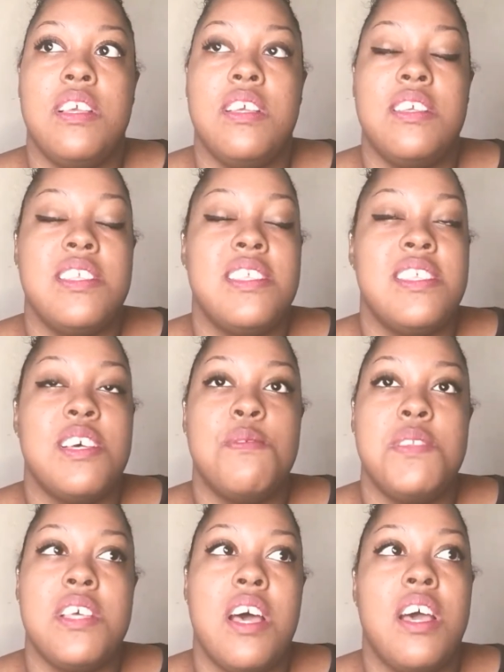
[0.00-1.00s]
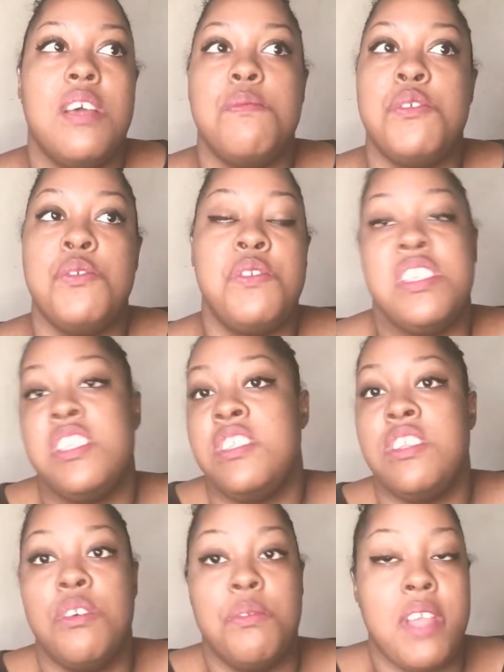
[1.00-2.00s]
sometimes you just
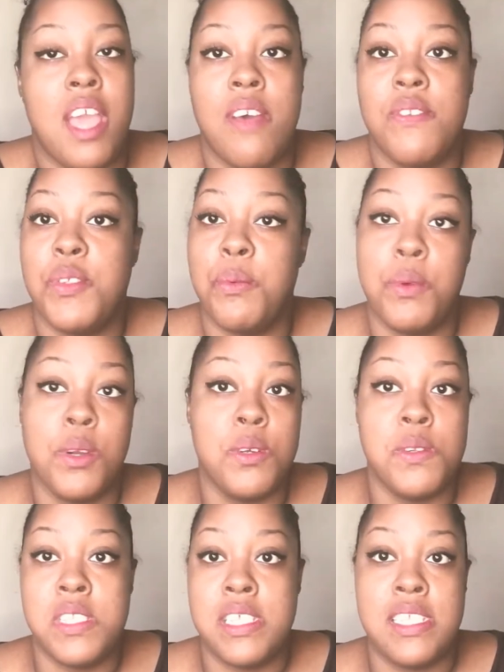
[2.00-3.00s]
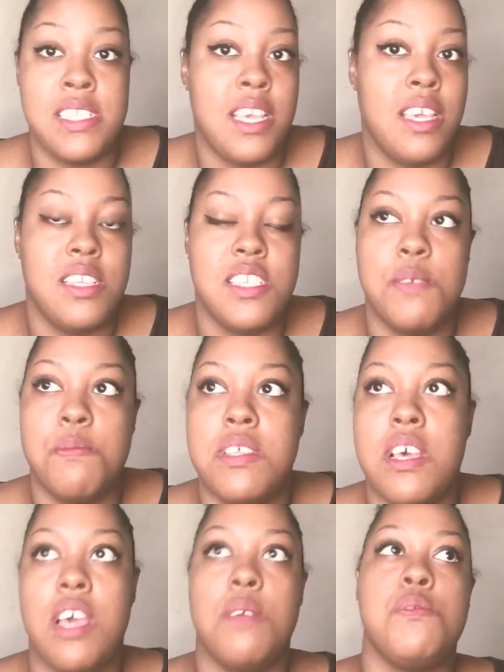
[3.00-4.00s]
don't have the words to say.
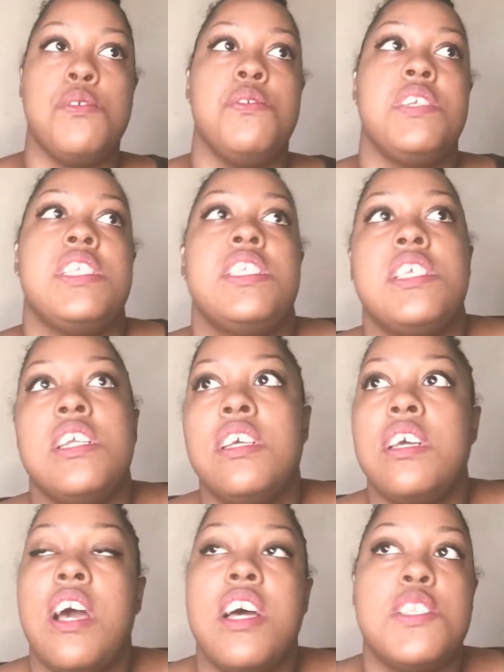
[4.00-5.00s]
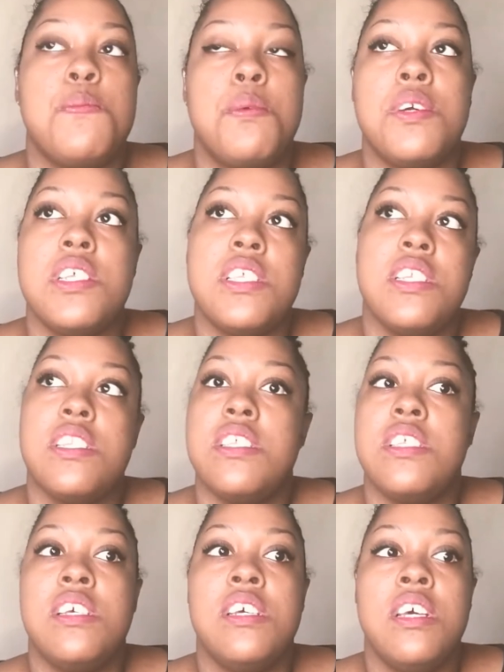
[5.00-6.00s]
Sometimes you just sit in God's
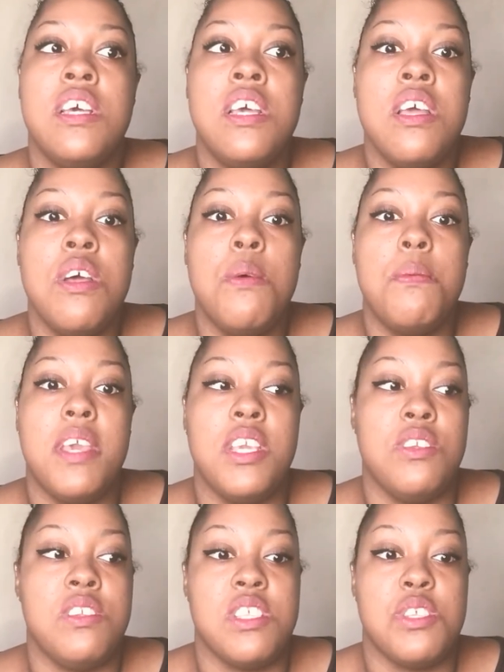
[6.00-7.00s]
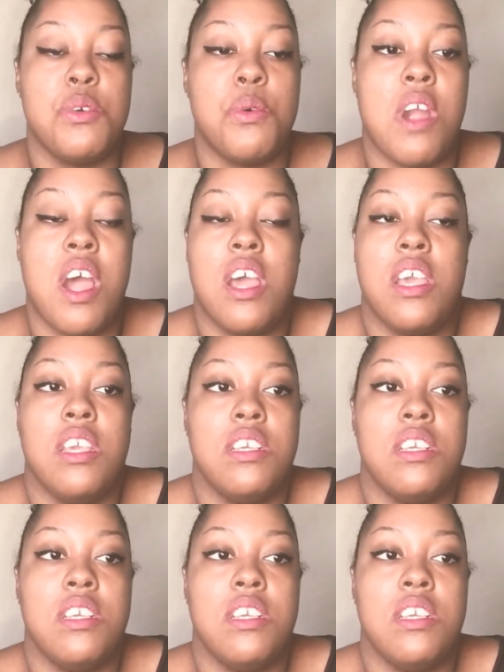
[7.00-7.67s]
presence and you just cry.